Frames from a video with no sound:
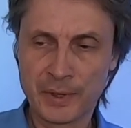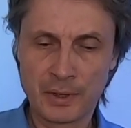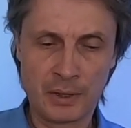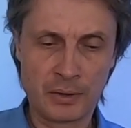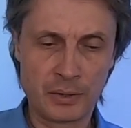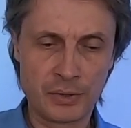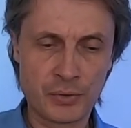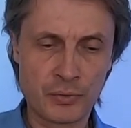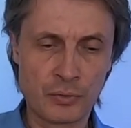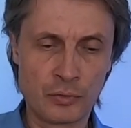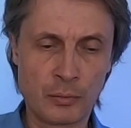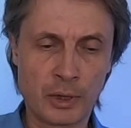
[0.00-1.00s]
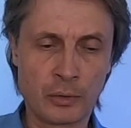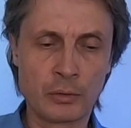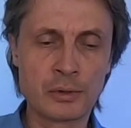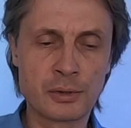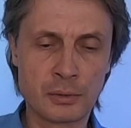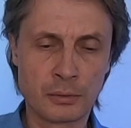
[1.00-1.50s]
in this room, and
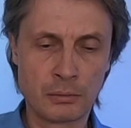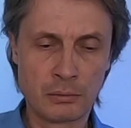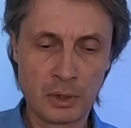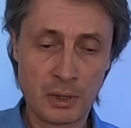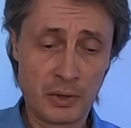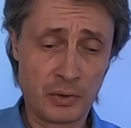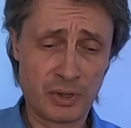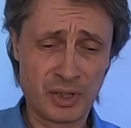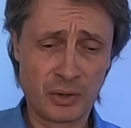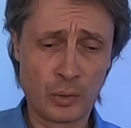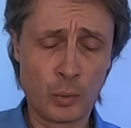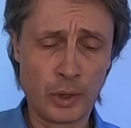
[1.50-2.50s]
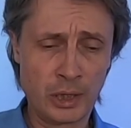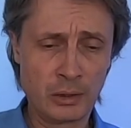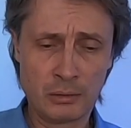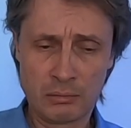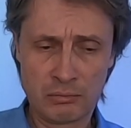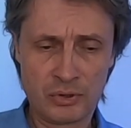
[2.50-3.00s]
also there is no wind,
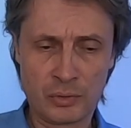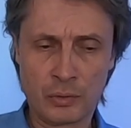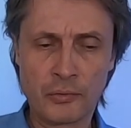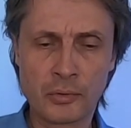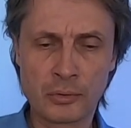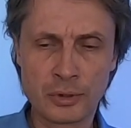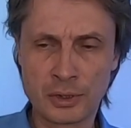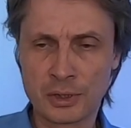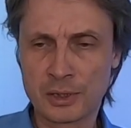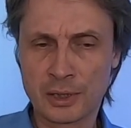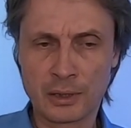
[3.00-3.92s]
so of course it's